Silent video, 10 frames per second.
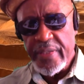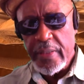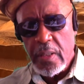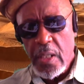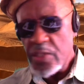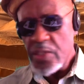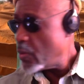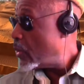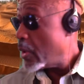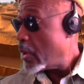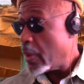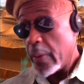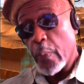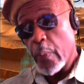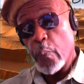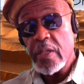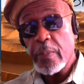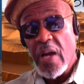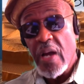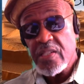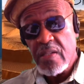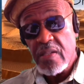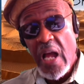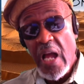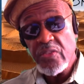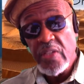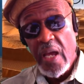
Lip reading: So we're in the process of Hajj now.